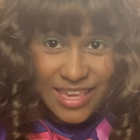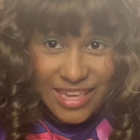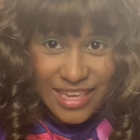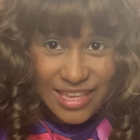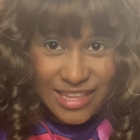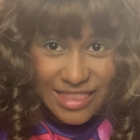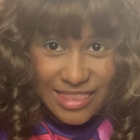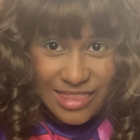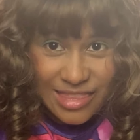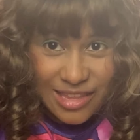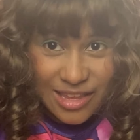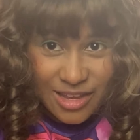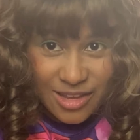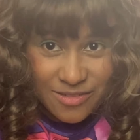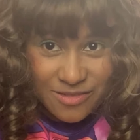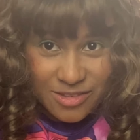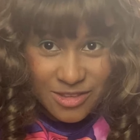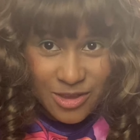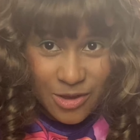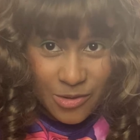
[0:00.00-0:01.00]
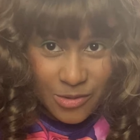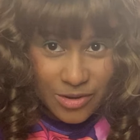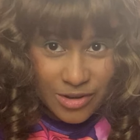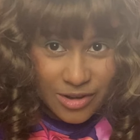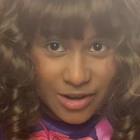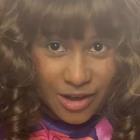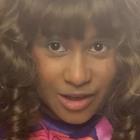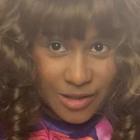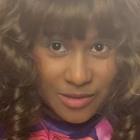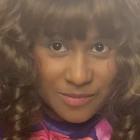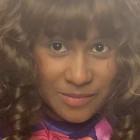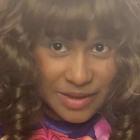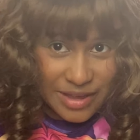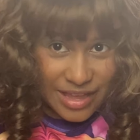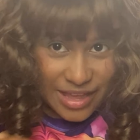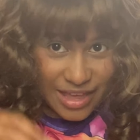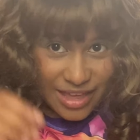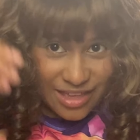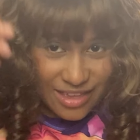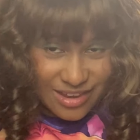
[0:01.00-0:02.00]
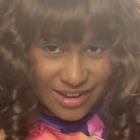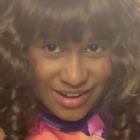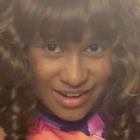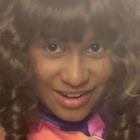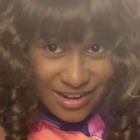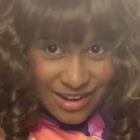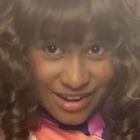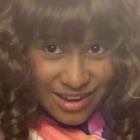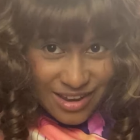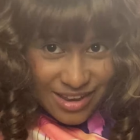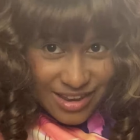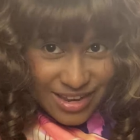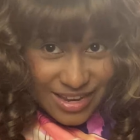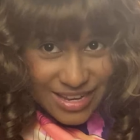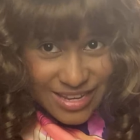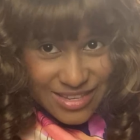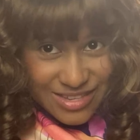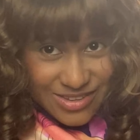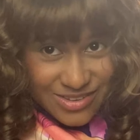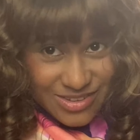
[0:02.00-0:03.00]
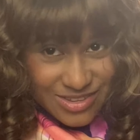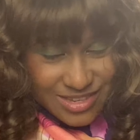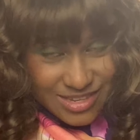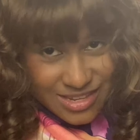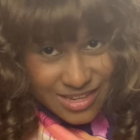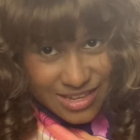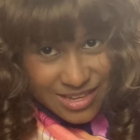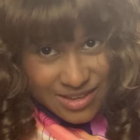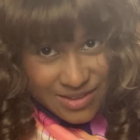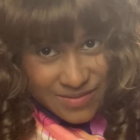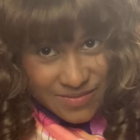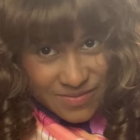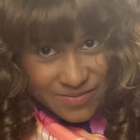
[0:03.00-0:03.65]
He loves going on my head, as you see.